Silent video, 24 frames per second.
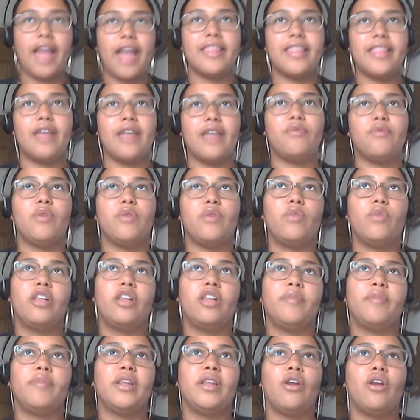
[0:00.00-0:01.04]
and then we
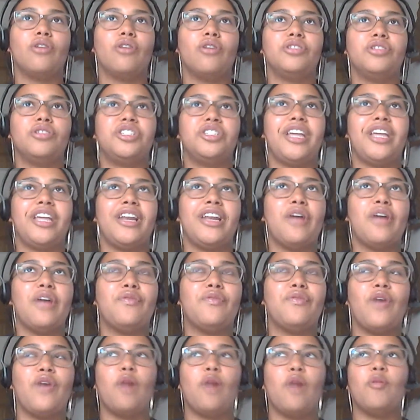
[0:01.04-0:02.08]
will be launching a
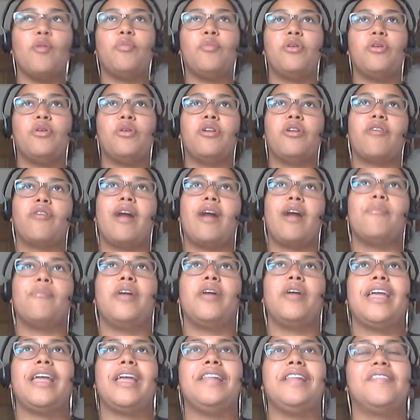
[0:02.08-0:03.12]
formal program
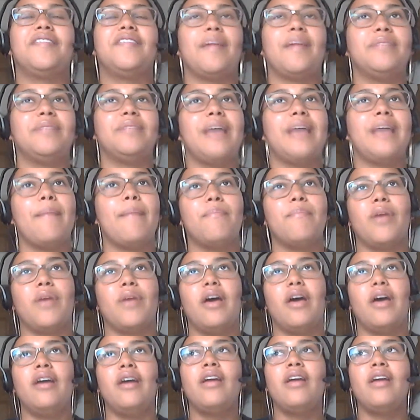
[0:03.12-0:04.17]
in
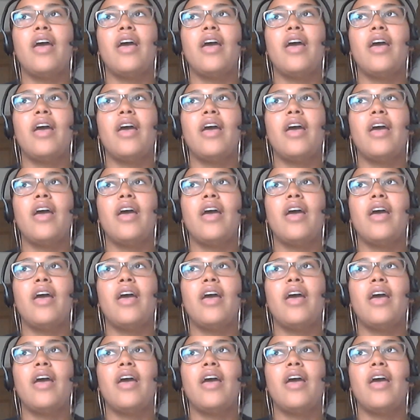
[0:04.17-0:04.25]
September